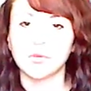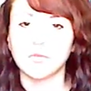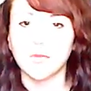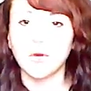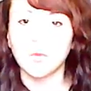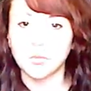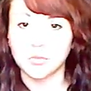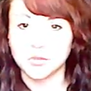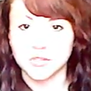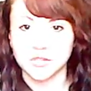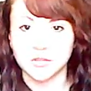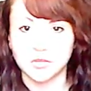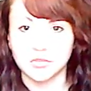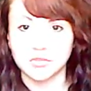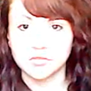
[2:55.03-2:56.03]
bowl of hot
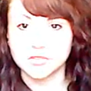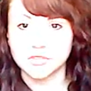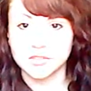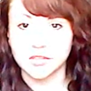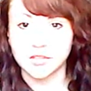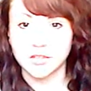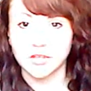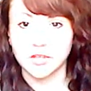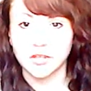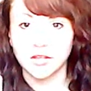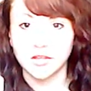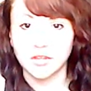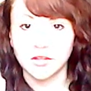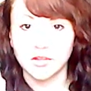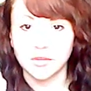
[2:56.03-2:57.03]
water, not
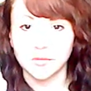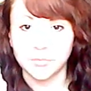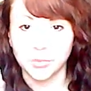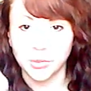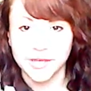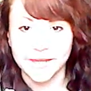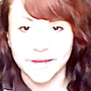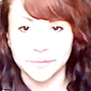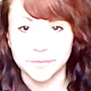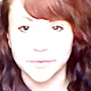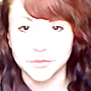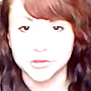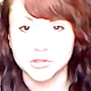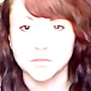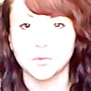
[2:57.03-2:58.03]
boiling,
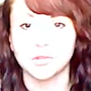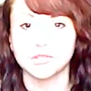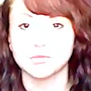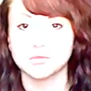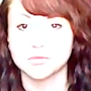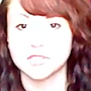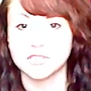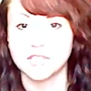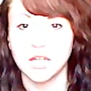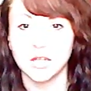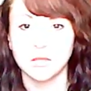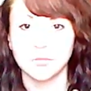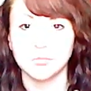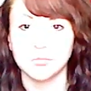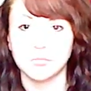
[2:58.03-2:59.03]
because otherwise you'll
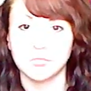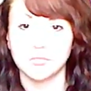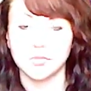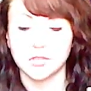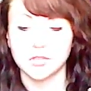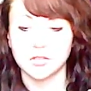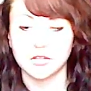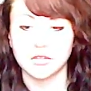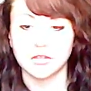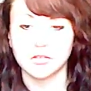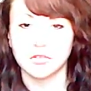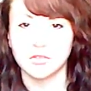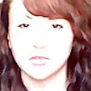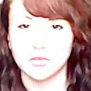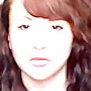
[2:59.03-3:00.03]
steam
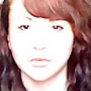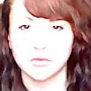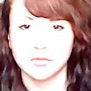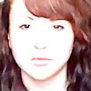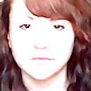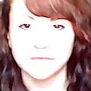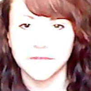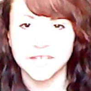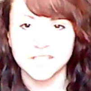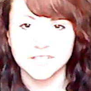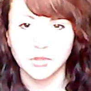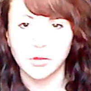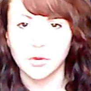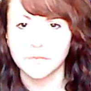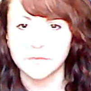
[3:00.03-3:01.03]
your
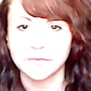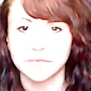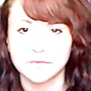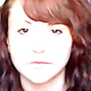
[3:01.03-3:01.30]
face off.